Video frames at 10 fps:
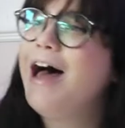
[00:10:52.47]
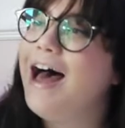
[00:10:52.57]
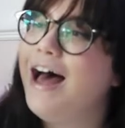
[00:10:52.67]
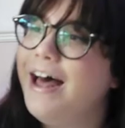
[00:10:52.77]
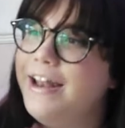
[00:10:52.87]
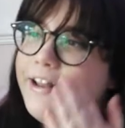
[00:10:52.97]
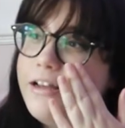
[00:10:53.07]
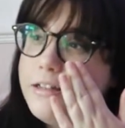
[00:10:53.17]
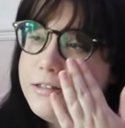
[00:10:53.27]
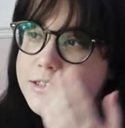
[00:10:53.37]
And
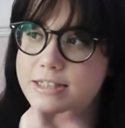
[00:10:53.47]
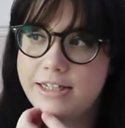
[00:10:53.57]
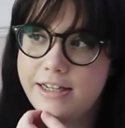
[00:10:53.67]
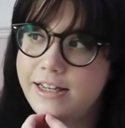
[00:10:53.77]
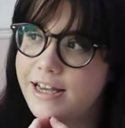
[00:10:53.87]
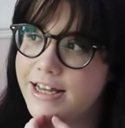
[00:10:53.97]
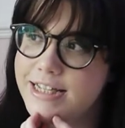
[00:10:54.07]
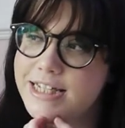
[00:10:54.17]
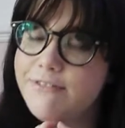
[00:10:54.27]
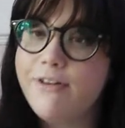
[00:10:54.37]
she
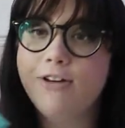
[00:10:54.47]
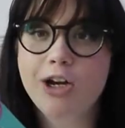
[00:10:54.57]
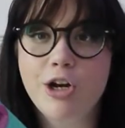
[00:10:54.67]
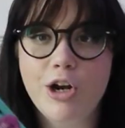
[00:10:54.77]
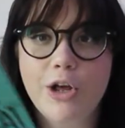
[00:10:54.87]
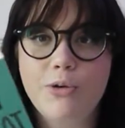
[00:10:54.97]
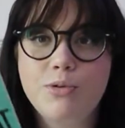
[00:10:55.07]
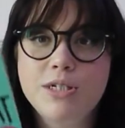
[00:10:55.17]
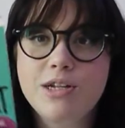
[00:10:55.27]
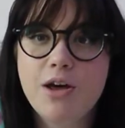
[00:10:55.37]
has a very
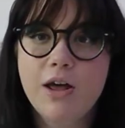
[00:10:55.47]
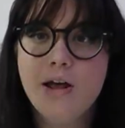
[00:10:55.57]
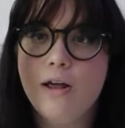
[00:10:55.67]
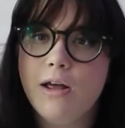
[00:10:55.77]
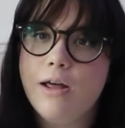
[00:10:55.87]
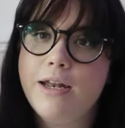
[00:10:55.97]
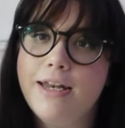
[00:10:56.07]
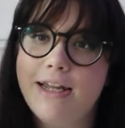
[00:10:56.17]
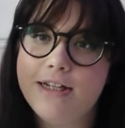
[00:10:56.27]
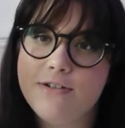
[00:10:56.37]

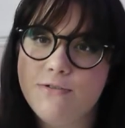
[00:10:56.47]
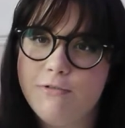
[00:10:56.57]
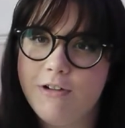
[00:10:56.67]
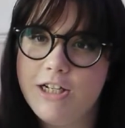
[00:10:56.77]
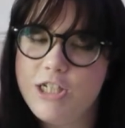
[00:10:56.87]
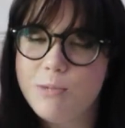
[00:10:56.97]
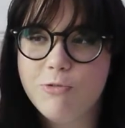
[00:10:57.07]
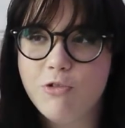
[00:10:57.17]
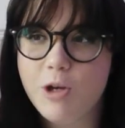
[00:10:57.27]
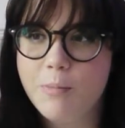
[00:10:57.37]
close-knit friendship
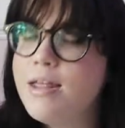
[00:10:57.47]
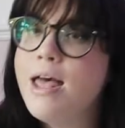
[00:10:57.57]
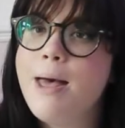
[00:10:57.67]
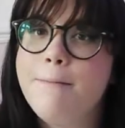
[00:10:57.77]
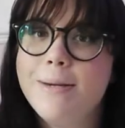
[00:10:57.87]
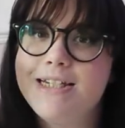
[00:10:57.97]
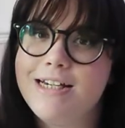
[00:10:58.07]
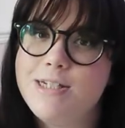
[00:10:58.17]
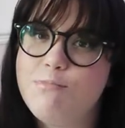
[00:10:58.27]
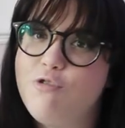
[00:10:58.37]
group, but
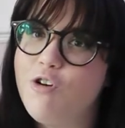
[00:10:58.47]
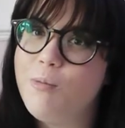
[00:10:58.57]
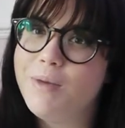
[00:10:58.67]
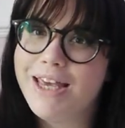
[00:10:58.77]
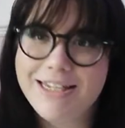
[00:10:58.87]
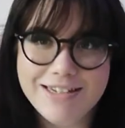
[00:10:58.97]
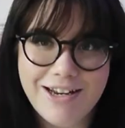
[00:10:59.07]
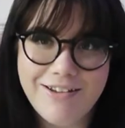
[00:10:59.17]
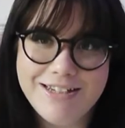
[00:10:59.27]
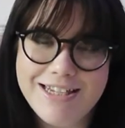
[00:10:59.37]
as prom gets
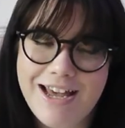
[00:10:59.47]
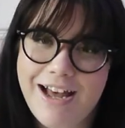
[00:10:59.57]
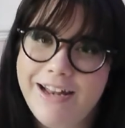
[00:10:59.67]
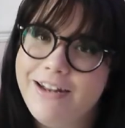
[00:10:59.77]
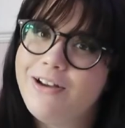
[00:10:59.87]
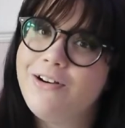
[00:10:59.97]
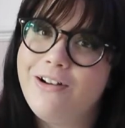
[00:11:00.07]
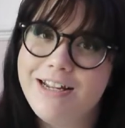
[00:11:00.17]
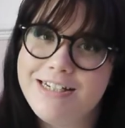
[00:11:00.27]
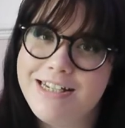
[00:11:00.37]
closer and
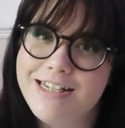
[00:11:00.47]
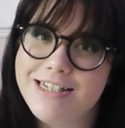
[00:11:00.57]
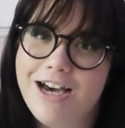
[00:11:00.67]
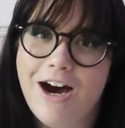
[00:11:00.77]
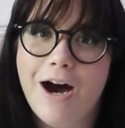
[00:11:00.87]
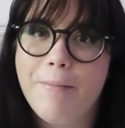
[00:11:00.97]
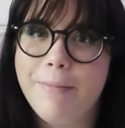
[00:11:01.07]
colleges are